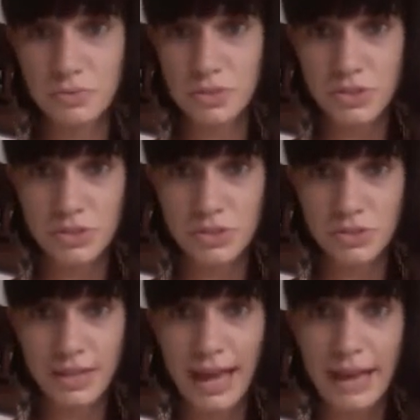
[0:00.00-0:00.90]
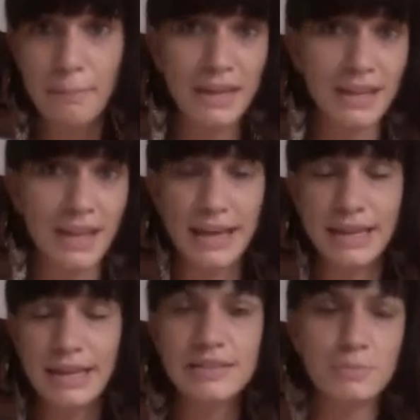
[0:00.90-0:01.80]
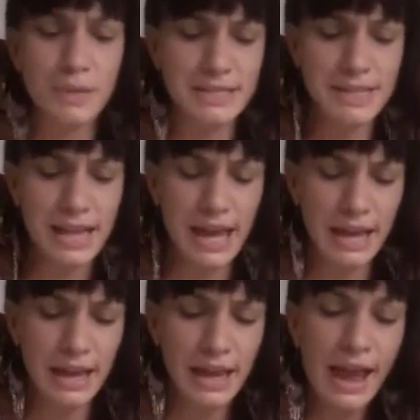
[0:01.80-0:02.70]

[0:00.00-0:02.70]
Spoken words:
woman should look like, be like, and express like,